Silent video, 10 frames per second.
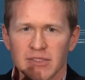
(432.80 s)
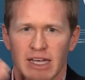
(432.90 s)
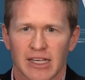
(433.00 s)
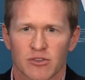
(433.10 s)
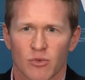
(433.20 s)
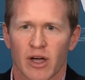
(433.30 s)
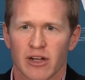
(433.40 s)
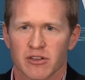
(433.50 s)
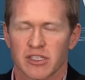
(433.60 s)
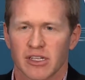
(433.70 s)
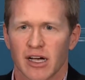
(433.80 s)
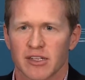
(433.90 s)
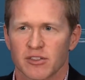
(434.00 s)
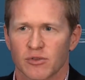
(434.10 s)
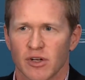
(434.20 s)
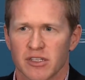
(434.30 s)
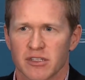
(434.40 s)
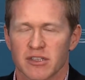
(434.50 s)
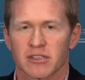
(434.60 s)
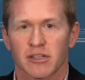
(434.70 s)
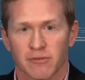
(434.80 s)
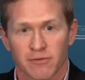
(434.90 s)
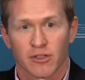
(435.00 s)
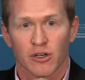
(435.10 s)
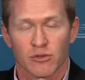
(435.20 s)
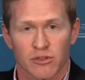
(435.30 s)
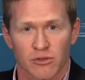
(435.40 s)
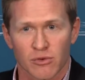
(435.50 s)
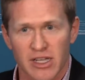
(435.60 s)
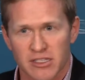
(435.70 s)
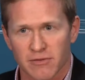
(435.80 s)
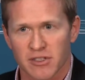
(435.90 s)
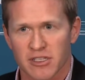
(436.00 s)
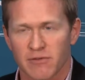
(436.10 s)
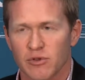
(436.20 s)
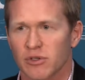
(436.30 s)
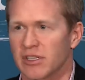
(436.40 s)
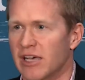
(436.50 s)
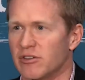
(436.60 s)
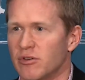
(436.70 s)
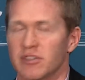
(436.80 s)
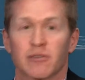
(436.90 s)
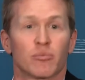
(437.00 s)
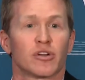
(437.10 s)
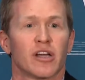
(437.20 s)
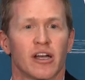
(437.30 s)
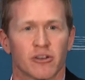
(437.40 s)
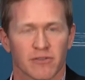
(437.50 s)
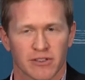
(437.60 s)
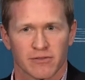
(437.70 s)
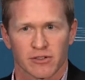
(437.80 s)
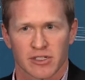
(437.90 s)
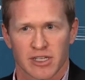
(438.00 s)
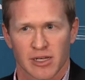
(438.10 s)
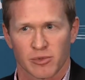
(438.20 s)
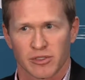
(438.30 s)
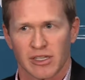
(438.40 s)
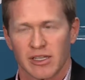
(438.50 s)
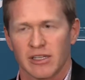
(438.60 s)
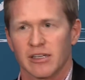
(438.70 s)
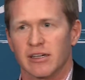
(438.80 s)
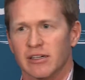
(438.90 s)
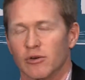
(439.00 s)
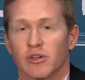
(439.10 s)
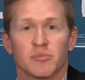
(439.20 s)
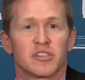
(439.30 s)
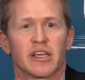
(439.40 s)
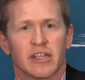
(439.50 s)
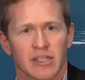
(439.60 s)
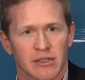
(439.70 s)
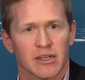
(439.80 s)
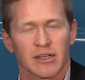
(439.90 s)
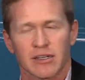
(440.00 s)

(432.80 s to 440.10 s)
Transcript: X, Y, or Z consequences that's going to flow to the rest of us if you are allowed to do it. So pornography, for example, or obscenity,